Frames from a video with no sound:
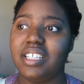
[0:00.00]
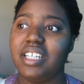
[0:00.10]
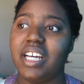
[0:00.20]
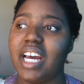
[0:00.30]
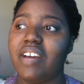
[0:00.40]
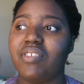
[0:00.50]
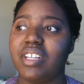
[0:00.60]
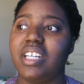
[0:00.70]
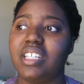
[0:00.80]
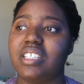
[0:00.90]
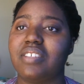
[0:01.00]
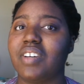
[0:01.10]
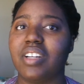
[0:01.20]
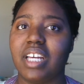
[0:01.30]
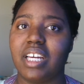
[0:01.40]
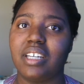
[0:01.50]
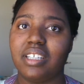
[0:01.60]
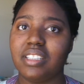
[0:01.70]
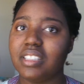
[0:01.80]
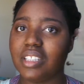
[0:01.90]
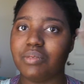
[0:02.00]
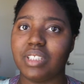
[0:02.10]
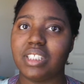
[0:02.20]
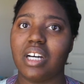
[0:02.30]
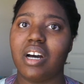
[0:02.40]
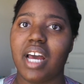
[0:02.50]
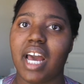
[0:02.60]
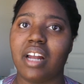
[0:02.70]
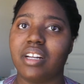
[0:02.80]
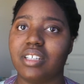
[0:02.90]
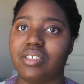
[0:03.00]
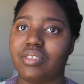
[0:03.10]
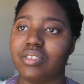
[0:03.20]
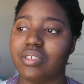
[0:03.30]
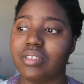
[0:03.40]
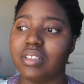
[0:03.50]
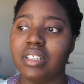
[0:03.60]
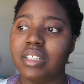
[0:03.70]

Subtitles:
everything just felt like it was out of control,